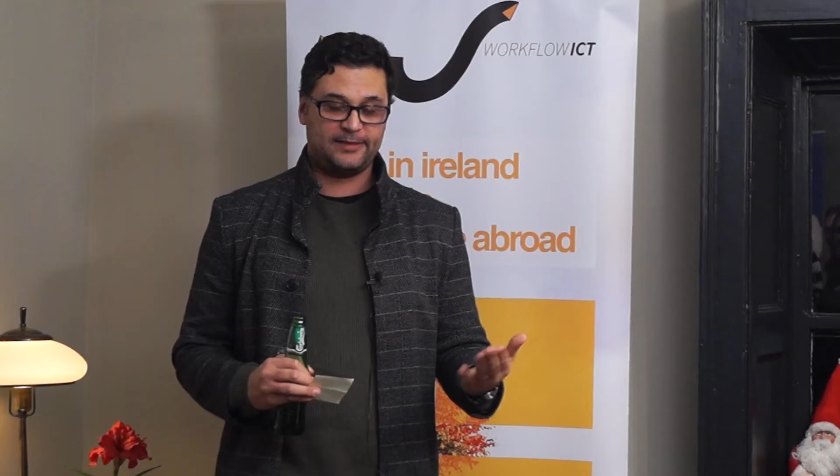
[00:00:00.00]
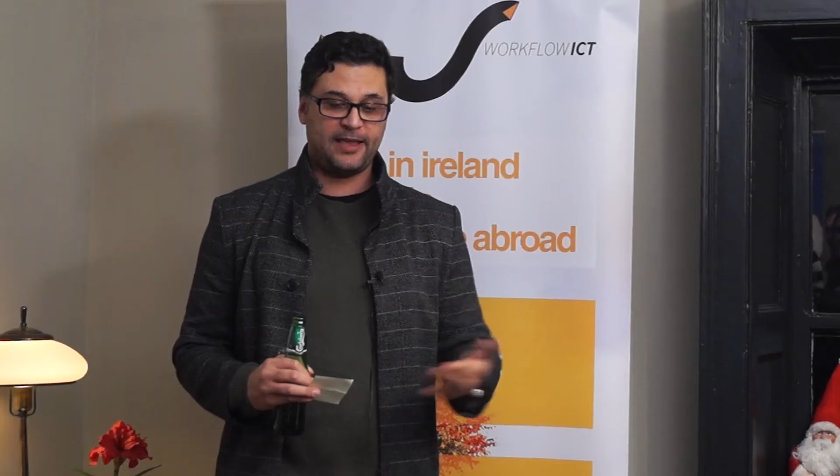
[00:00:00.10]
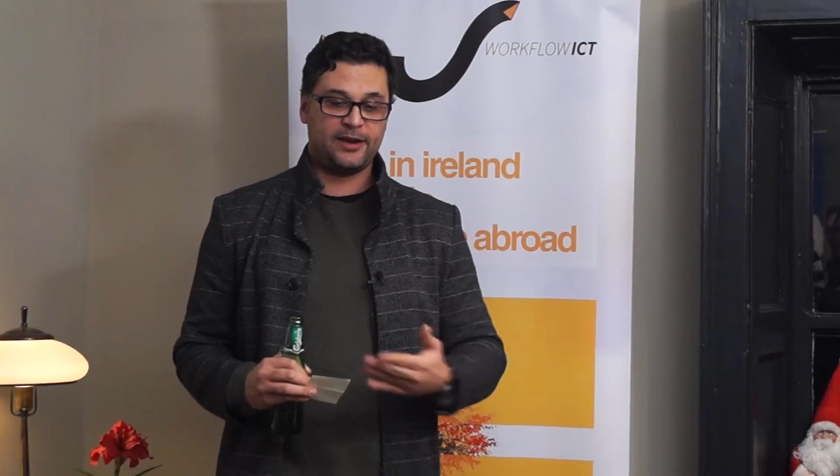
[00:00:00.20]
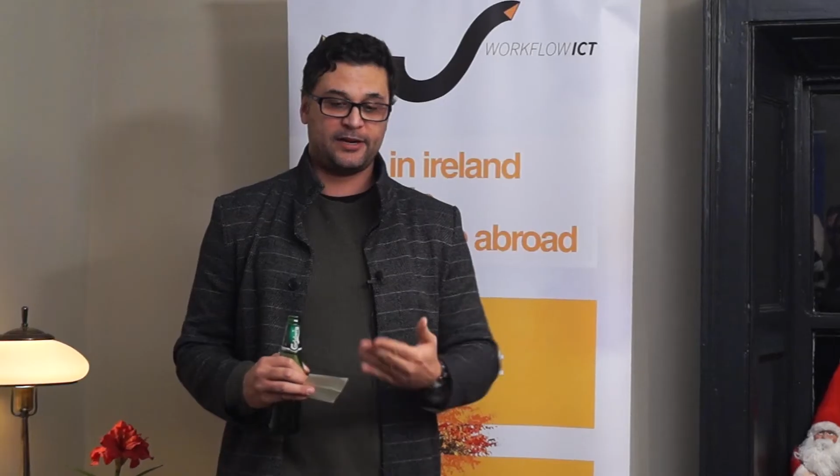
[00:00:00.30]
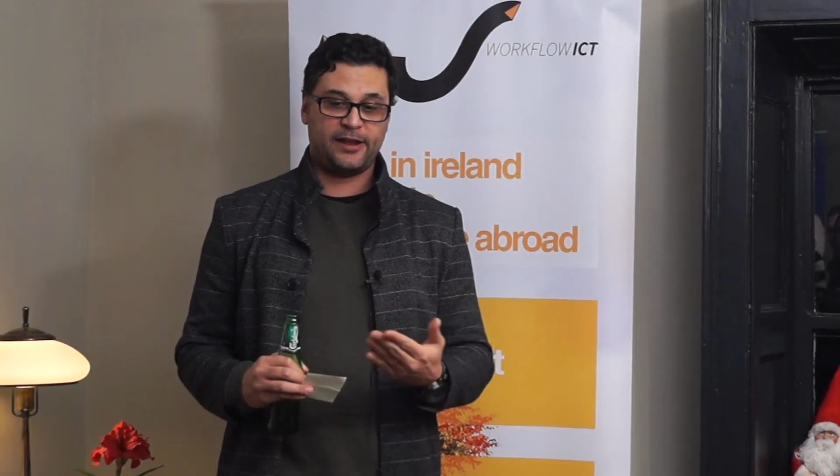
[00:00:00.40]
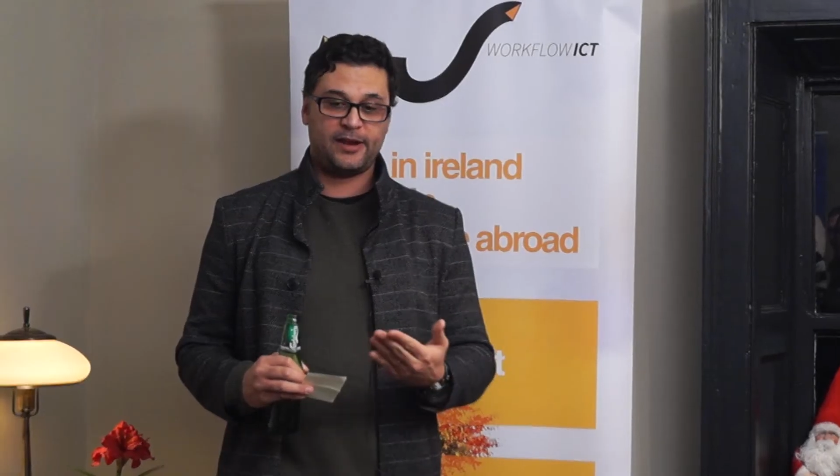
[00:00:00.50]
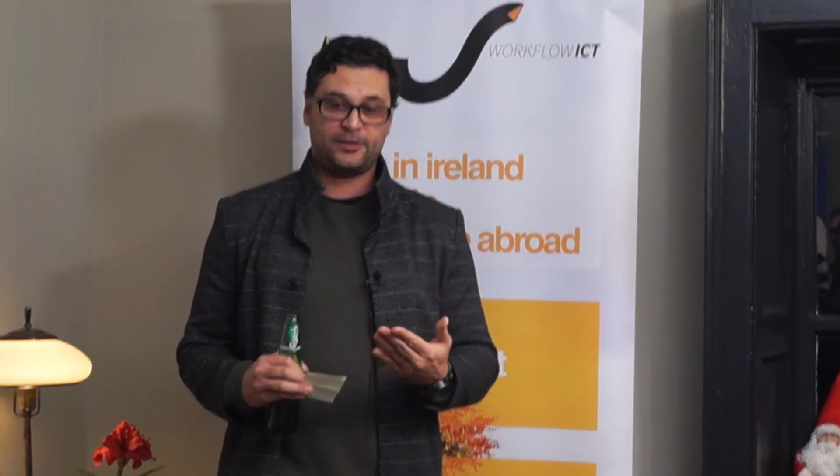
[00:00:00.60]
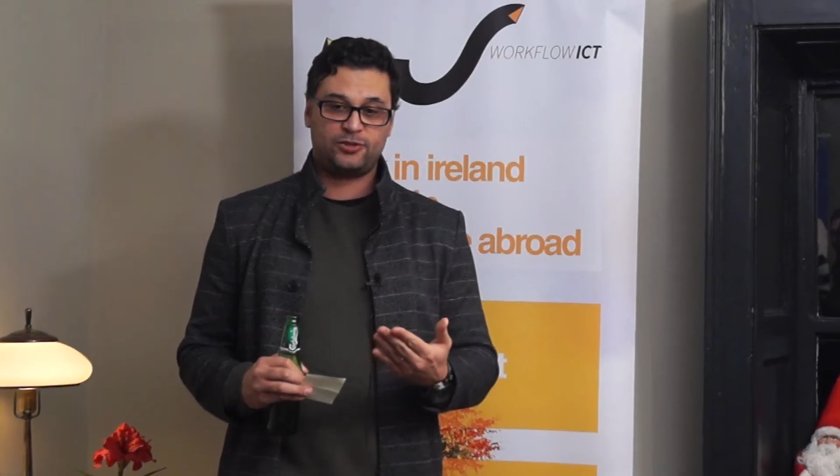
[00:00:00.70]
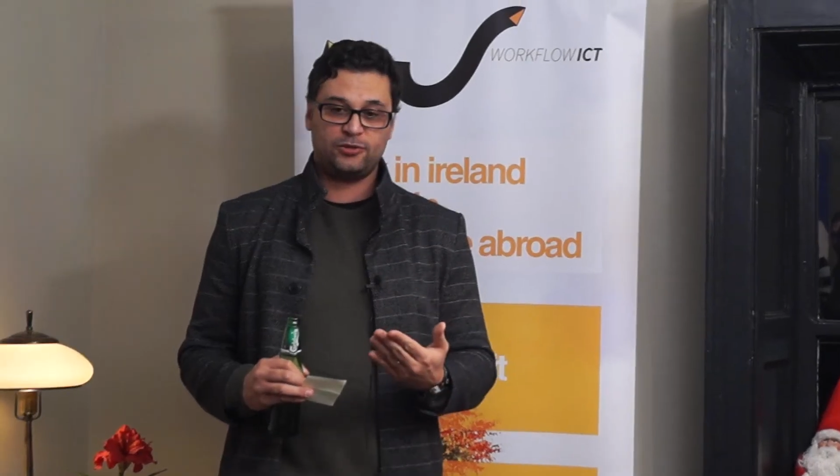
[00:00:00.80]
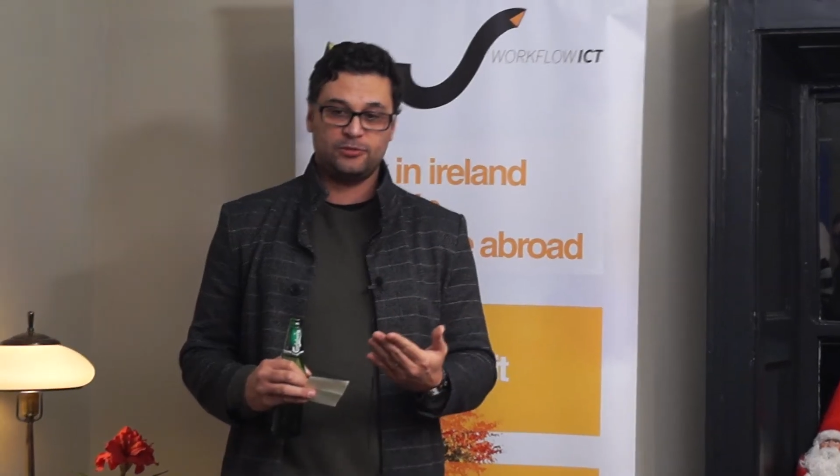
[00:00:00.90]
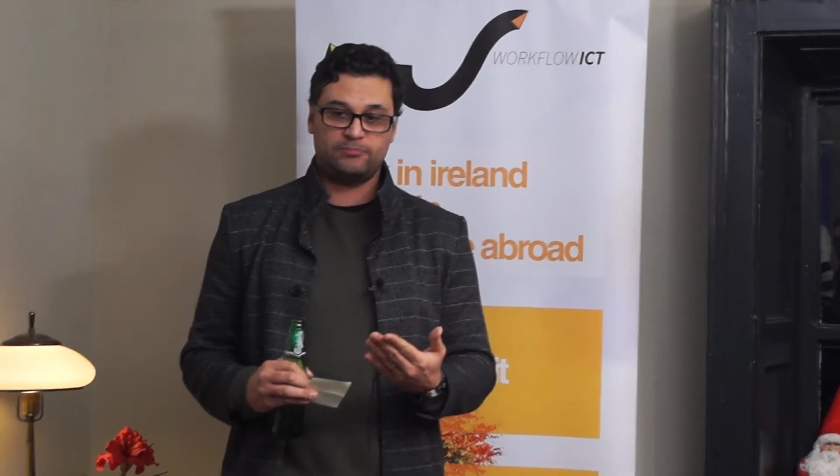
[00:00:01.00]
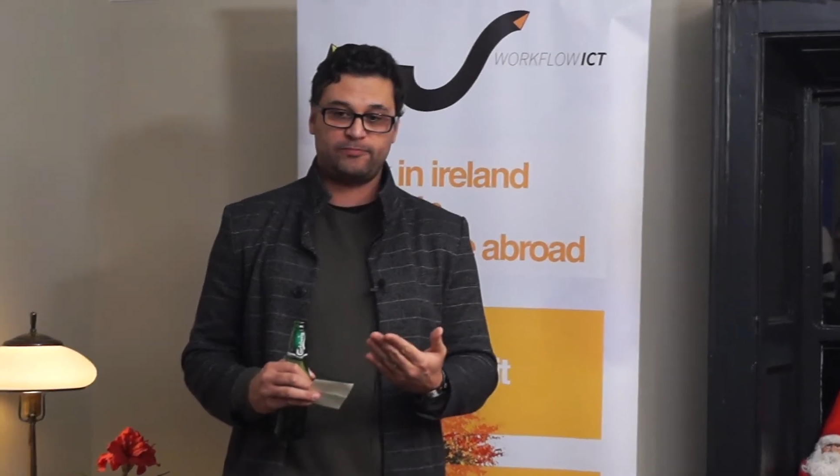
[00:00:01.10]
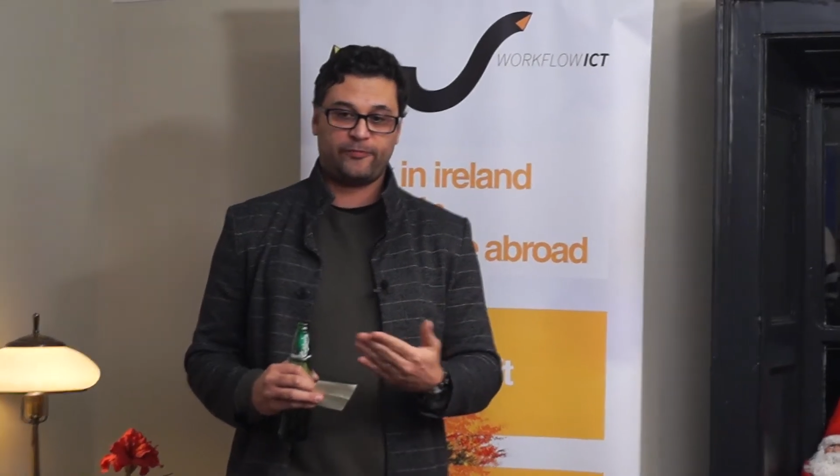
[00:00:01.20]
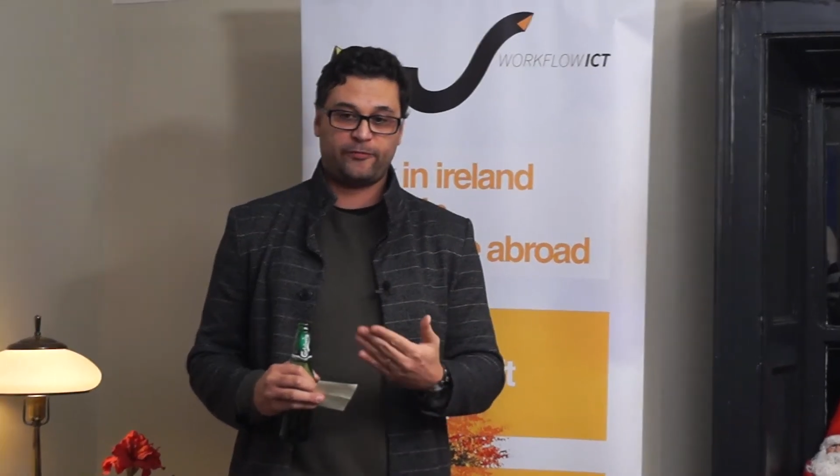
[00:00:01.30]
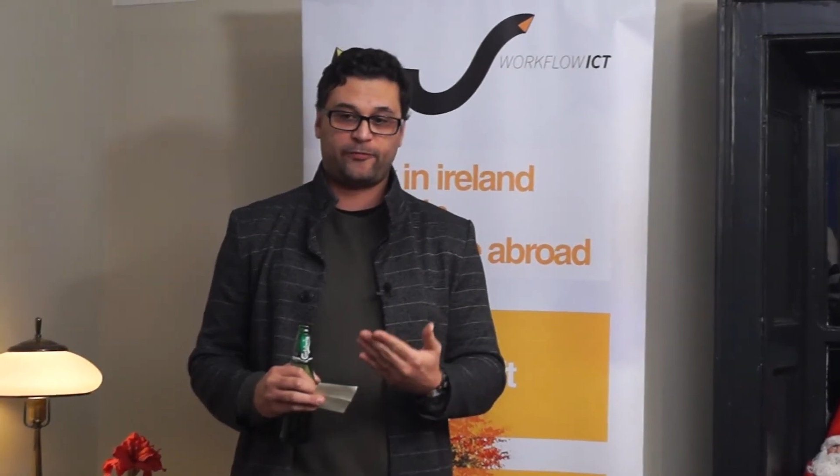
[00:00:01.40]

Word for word: They are there to,